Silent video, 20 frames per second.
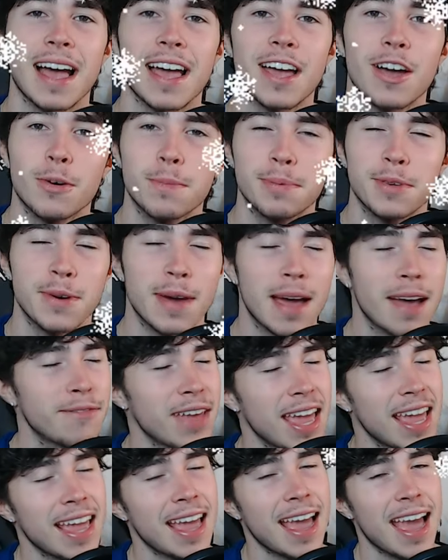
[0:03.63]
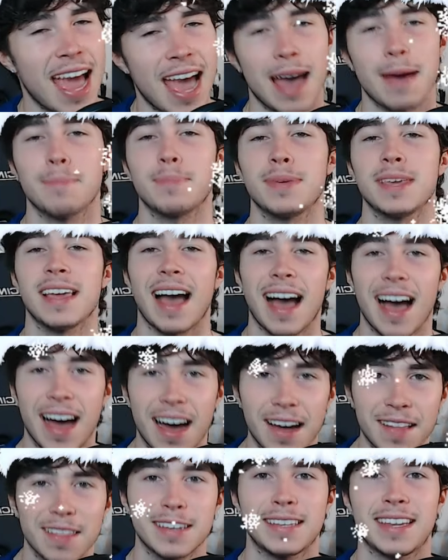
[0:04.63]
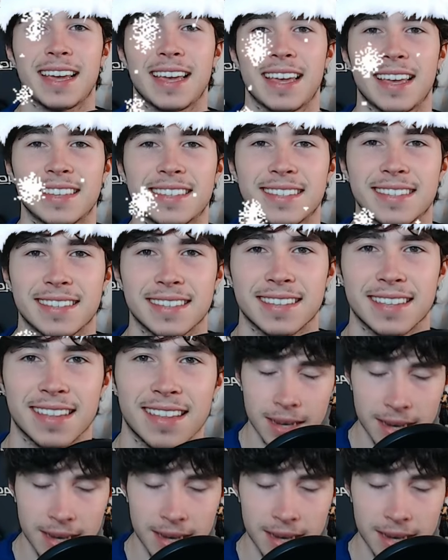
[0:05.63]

I hope you have a happy holidays.